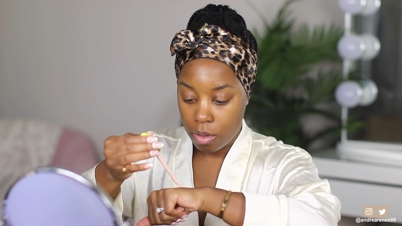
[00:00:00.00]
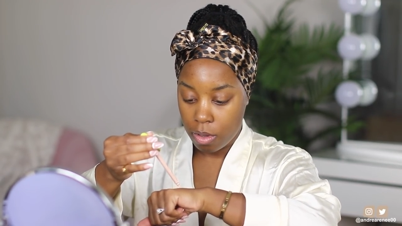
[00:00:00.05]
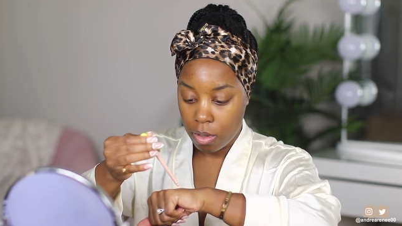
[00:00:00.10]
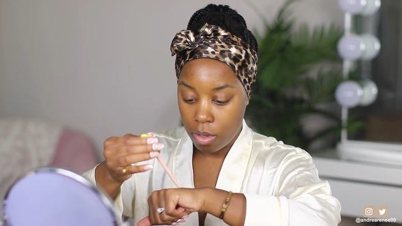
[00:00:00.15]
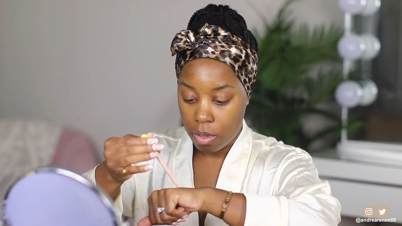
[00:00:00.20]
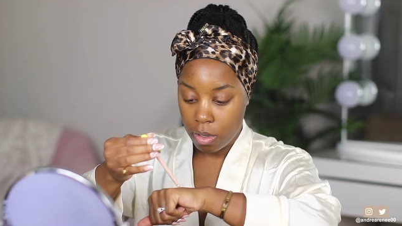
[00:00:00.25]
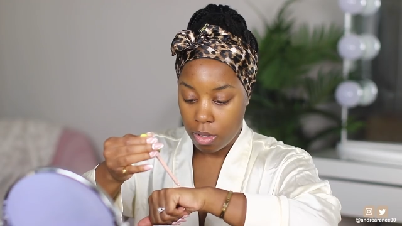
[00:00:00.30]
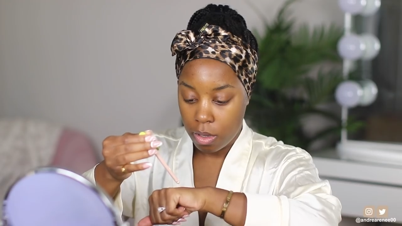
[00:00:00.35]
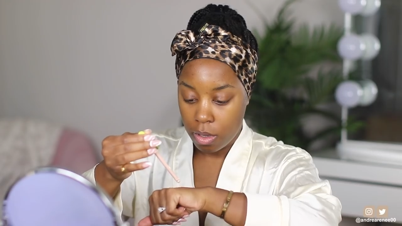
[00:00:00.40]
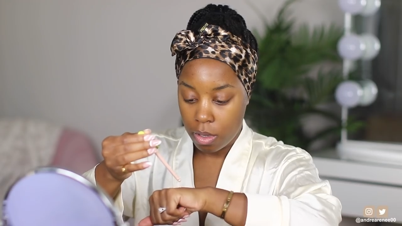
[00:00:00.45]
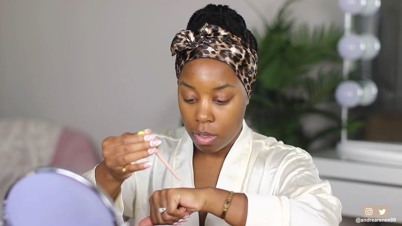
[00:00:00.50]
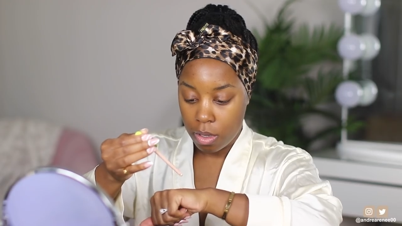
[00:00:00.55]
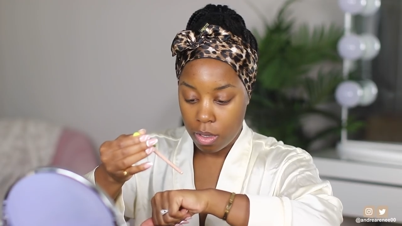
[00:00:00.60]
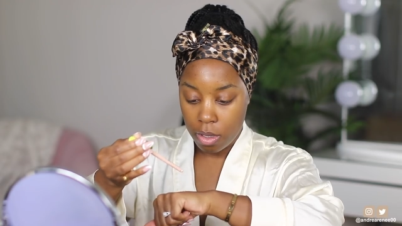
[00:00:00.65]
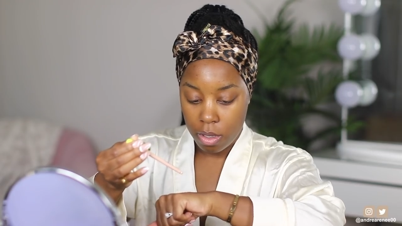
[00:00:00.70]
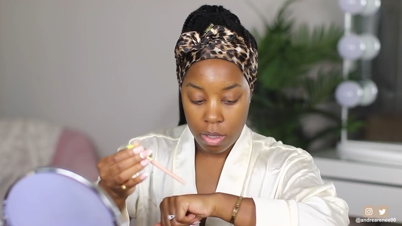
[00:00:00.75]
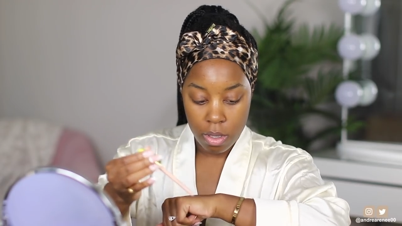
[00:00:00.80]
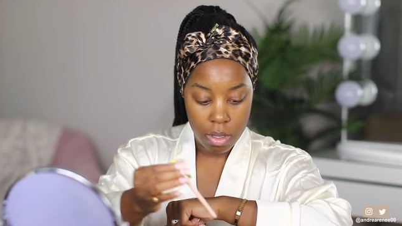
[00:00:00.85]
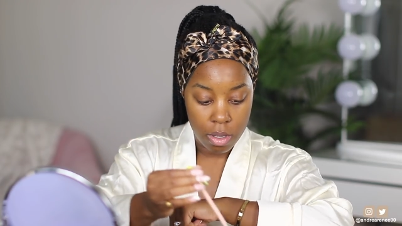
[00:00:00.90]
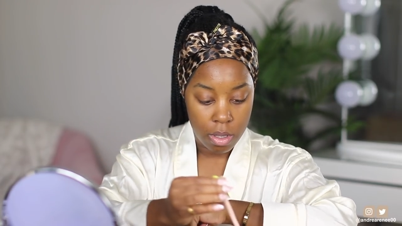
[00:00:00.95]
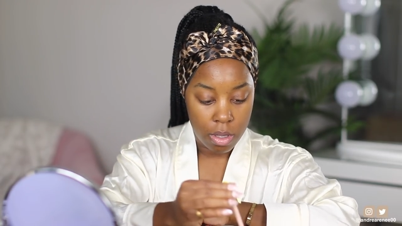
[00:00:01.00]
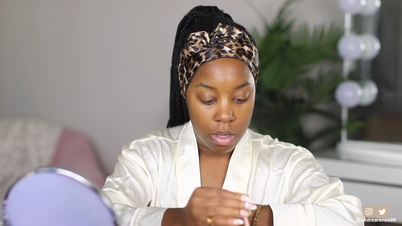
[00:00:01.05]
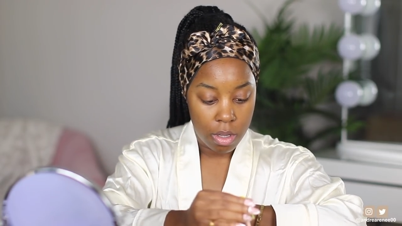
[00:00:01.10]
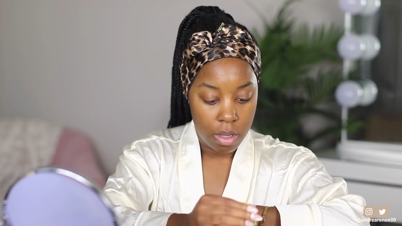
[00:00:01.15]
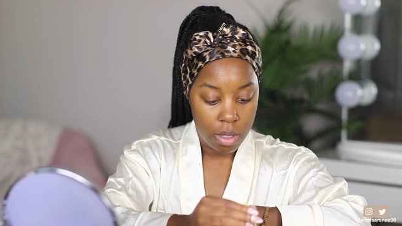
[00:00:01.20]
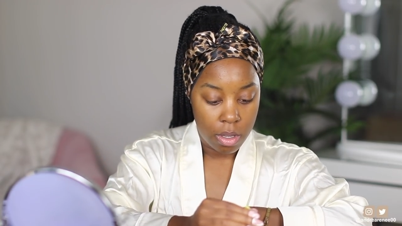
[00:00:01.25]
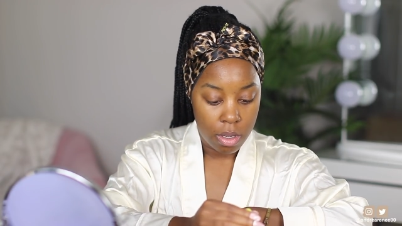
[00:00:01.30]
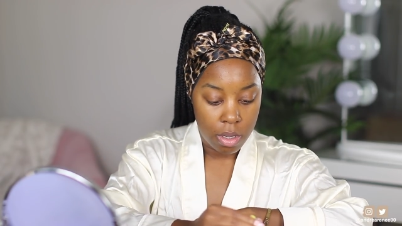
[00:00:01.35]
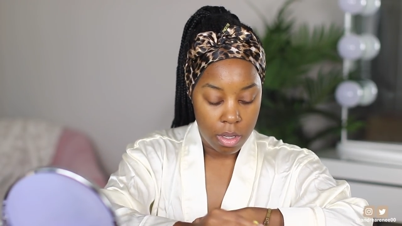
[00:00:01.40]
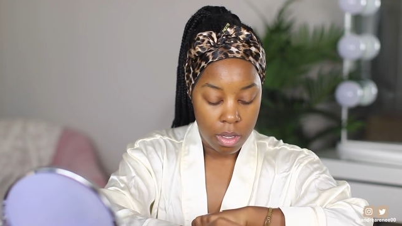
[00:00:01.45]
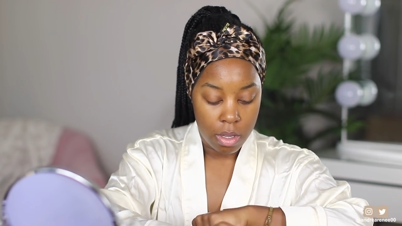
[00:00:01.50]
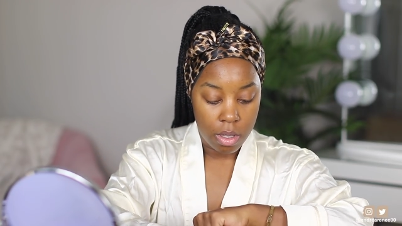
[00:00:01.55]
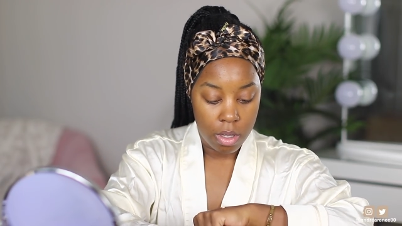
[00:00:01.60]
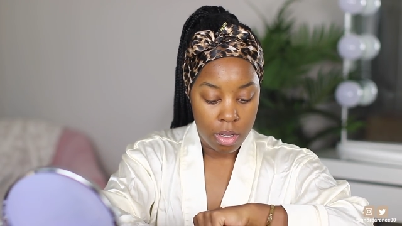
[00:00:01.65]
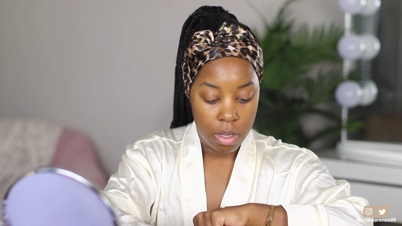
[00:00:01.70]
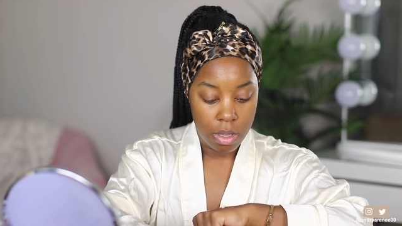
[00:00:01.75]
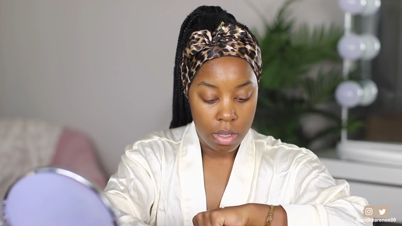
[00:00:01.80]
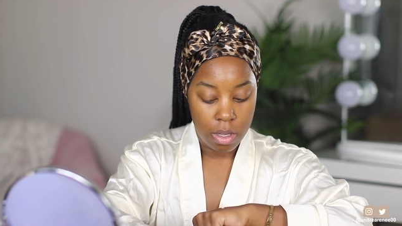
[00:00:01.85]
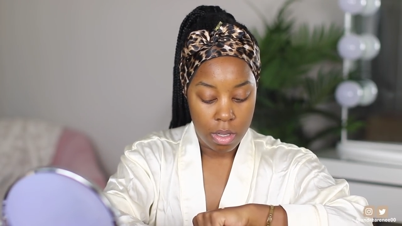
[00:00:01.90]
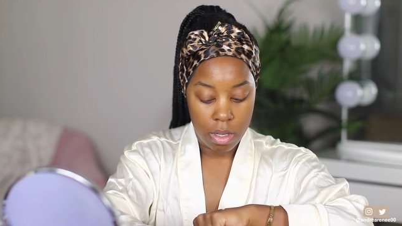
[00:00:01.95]

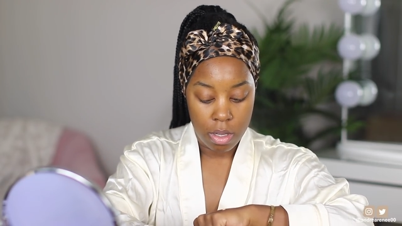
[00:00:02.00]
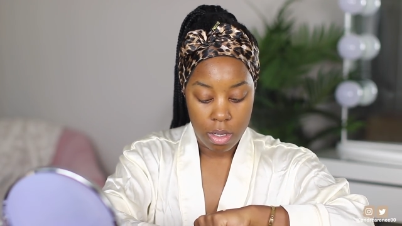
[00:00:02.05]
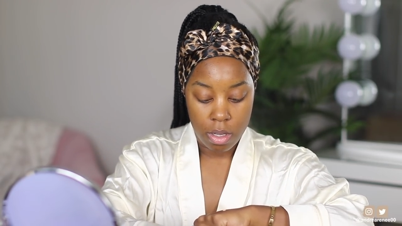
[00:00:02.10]
Nobody speaks.